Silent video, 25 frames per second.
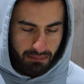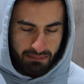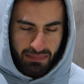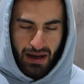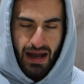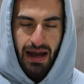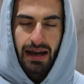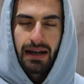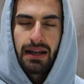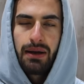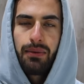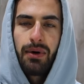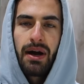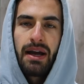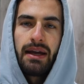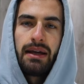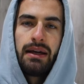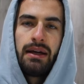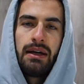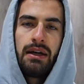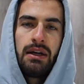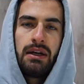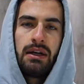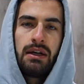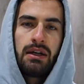But
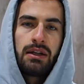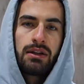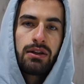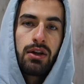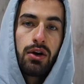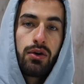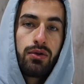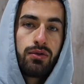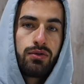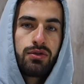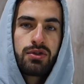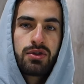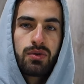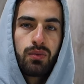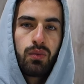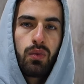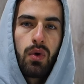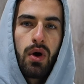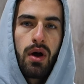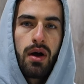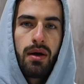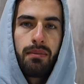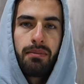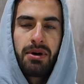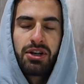anyway, those
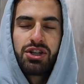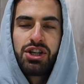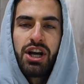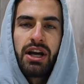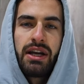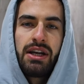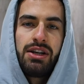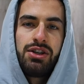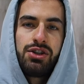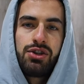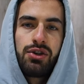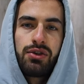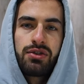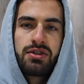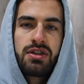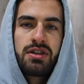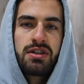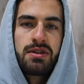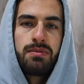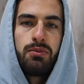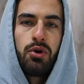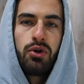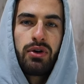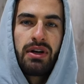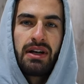were my check-in shots
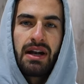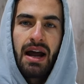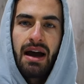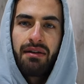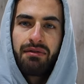this morning,